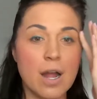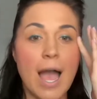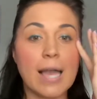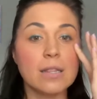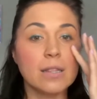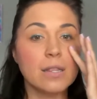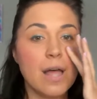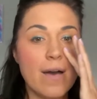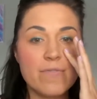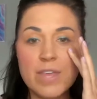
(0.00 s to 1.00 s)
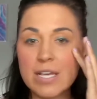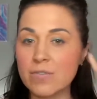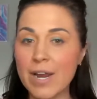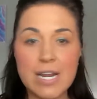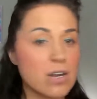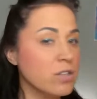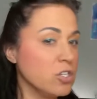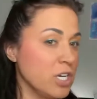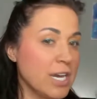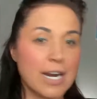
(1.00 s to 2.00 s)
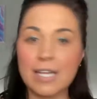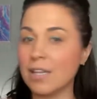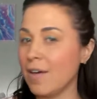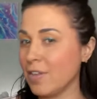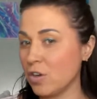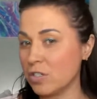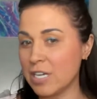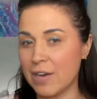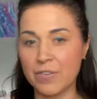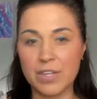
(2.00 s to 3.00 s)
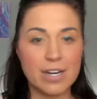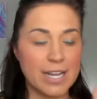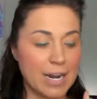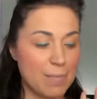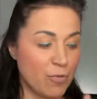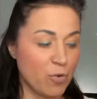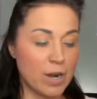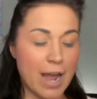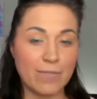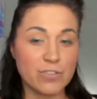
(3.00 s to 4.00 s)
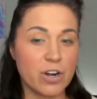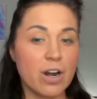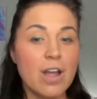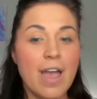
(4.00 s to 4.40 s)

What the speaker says: I love this right here on the cheek, and I love that you're definitely going to get a before and after.